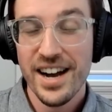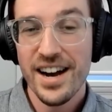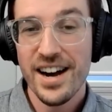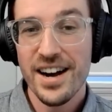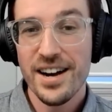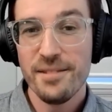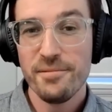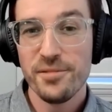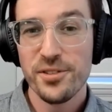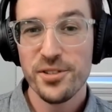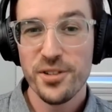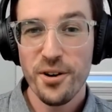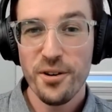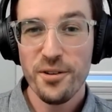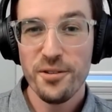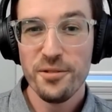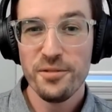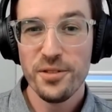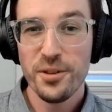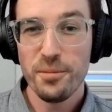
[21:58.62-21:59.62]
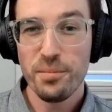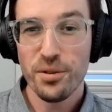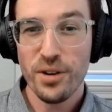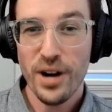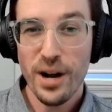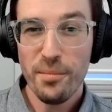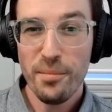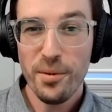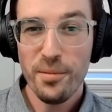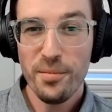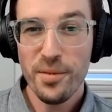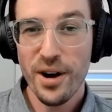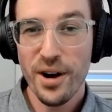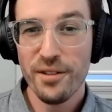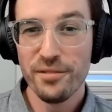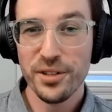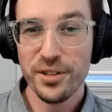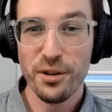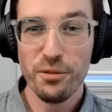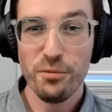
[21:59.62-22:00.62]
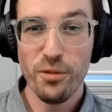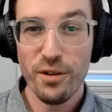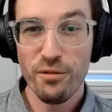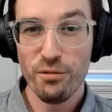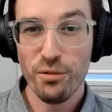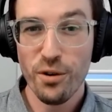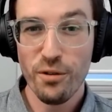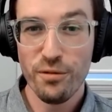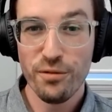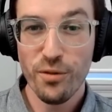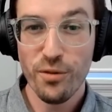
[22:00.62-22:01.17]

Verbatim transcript: Uh, so the problem of you know what role